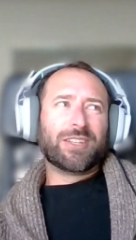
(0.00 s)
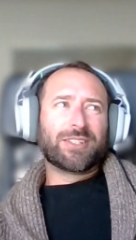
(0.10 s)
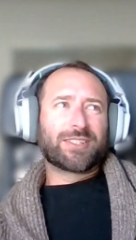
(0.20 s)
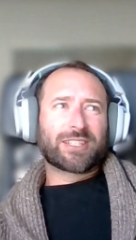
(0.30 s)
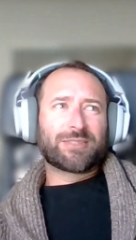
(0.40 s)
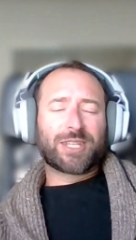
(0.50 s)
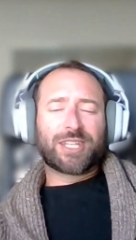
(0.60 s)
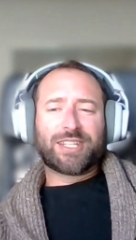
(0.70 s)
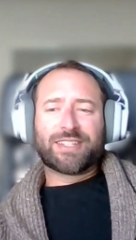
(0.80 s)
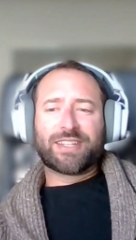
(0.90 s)
just doesn't make
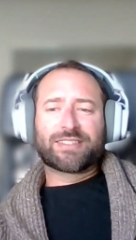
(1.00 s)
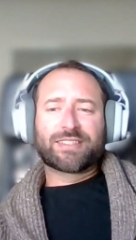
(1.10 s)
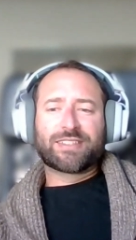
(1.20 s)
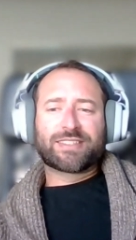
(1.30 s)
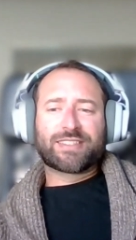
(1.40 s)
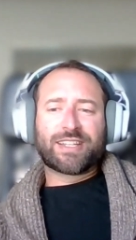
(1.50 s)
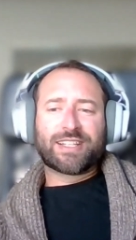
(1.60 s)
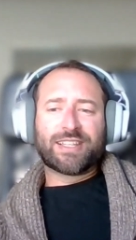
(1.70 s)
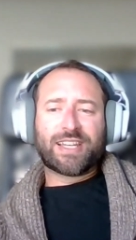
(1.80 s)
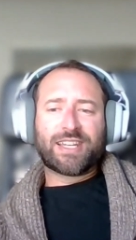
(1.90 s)
any sense. It's not
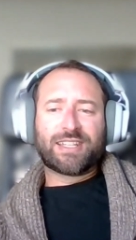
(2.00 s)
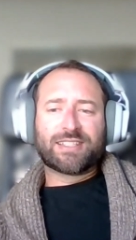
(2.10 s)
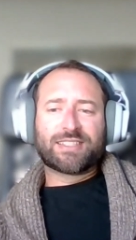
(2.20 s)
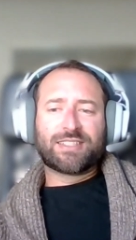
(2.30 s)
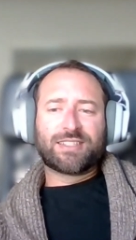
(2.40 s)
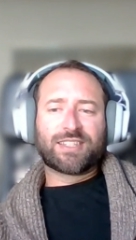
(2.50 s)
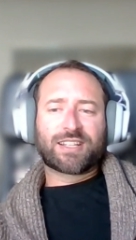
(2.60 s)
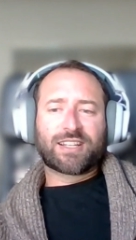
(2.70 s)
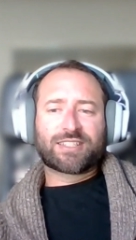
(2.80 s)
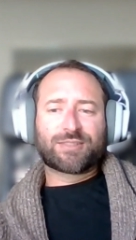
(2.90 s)
aligned to the
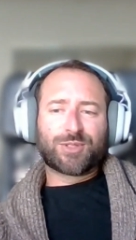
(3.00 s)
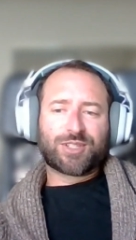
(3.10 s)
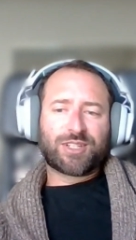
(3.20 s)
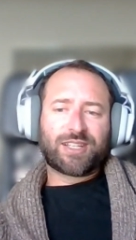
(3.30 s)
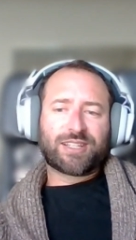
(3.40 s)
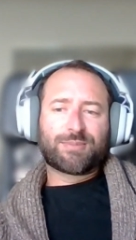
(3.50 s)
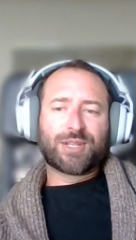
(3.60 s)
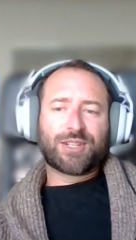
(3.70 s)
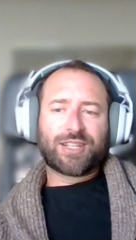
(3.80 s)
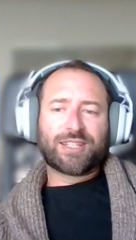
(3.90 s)
customer journey. It's
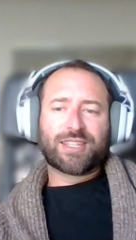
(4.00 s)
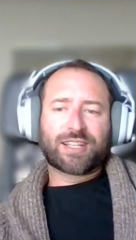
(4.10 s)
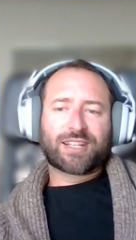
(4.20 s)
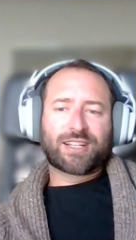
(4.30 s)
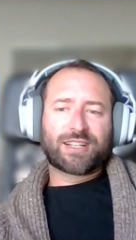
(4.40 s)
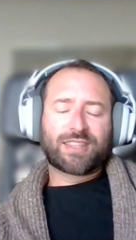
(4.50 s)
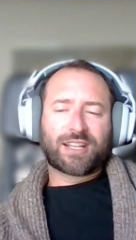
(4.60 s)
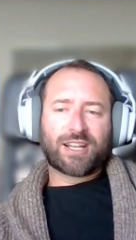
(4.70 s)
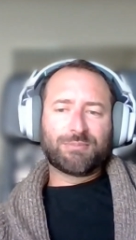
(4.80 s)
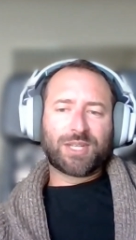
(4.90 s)
been aligned to the
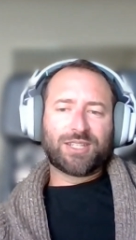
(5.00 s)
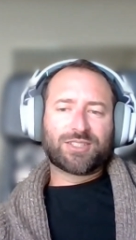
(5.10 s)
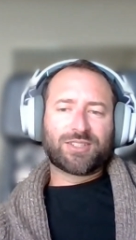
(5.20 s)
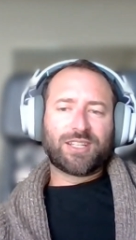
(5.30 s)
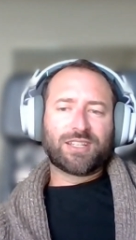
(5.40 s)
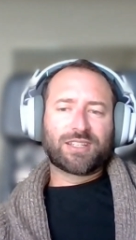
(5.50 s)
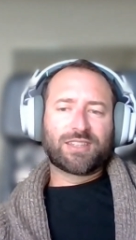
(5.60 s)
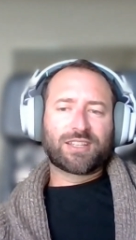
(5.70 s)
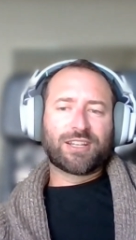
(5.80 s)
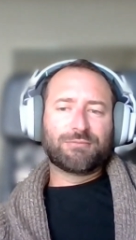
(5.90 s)
company journey.
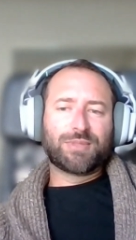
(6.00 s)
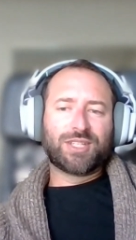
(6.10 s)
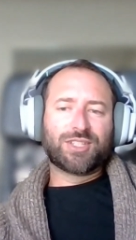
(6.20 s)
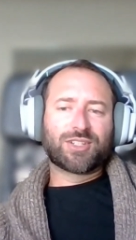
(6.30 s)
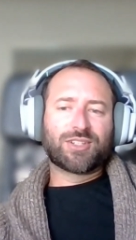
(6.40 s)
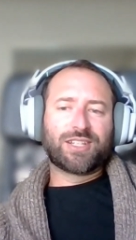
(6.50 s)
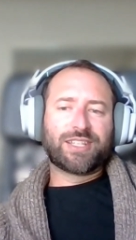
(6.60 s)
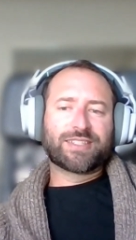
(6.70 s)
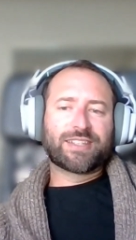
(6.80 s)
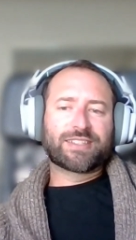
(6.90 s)
And the company
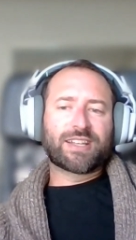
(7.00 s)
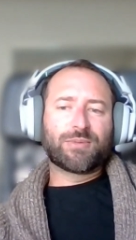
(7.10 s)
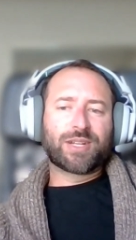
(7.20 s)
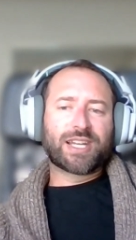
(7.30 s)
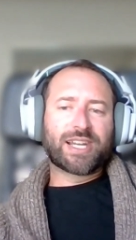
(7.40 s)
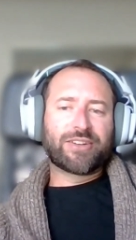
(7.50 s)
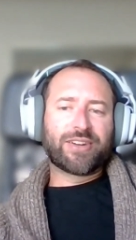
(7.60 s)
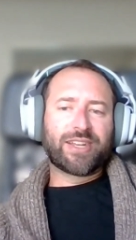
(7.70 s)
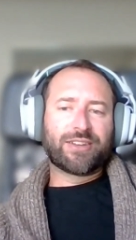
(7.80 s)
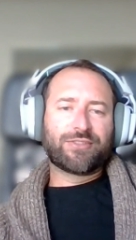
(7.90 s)
journey says, I want a
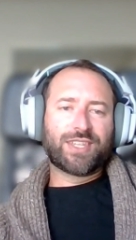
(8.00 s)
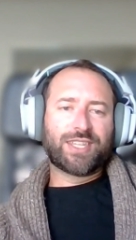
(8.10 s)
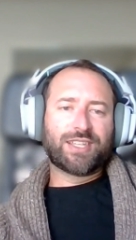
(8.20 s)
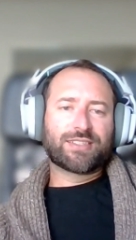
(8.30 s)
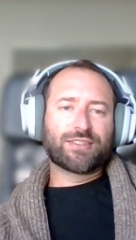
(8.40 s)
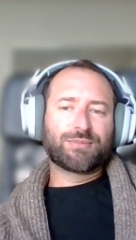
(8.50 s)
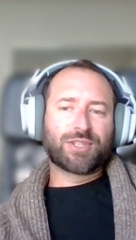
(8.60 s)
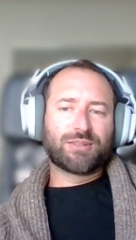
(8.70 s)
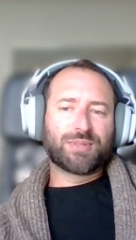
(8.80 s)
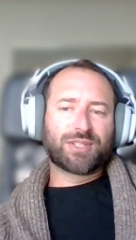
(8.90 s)
higher AOV, so I'm
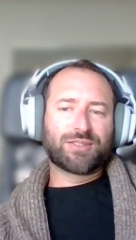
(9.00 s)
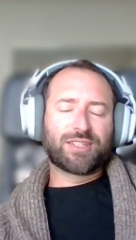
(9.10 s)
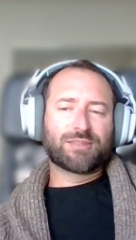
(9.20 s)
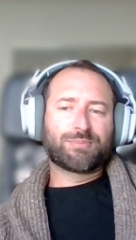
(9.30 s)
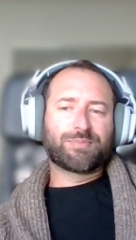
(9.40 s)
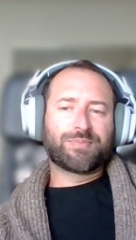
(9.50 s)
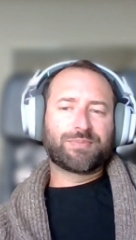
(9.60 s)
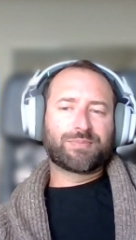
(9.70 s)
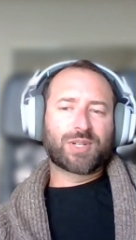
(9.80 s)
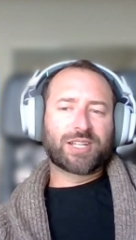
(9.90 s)
going to bundle these
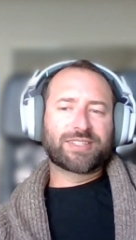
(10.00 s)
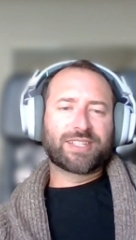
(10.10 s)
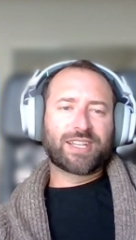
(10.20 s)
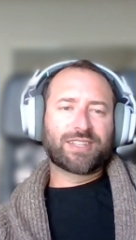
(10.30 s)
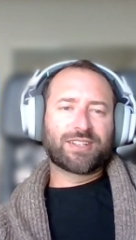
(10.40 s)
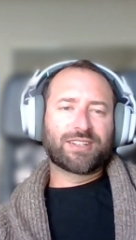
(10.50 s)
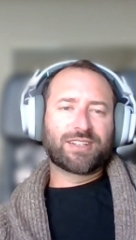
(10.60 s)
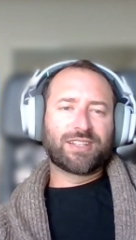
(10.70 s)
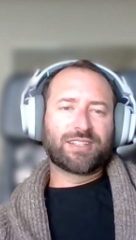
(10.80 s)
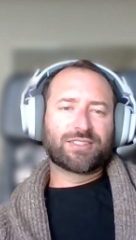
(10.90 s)
products together
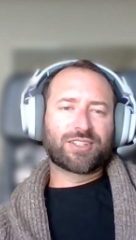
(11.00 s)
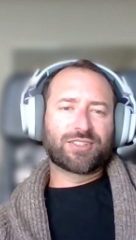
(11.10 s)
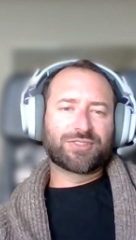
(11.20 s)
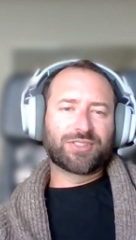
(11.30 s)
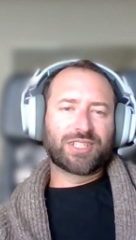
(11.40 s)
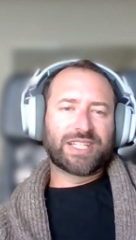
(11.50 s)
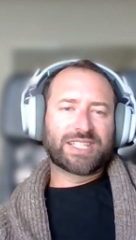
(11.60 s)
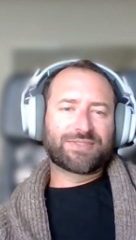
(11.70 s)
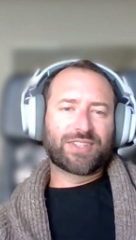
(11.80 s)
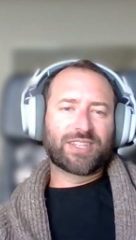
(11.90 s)
and charge a little
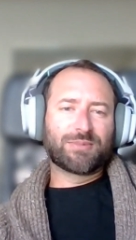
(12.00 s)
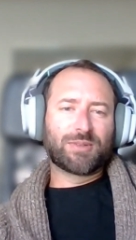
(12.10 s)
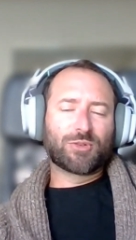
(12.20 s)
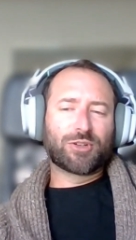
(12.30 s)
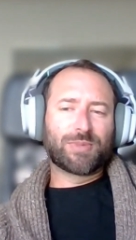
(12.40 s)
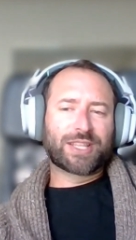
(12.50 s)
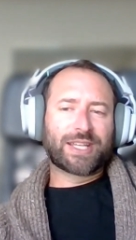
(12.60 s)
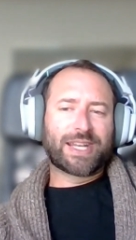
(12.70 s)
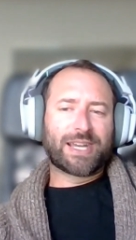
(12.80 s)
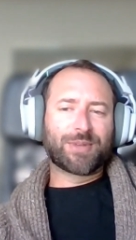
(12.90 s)
less for them in order to make
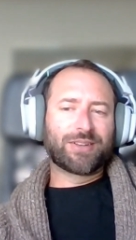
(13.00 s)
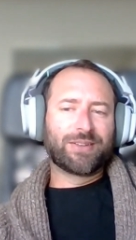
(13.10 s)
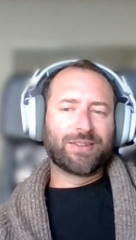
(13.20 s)
that happen.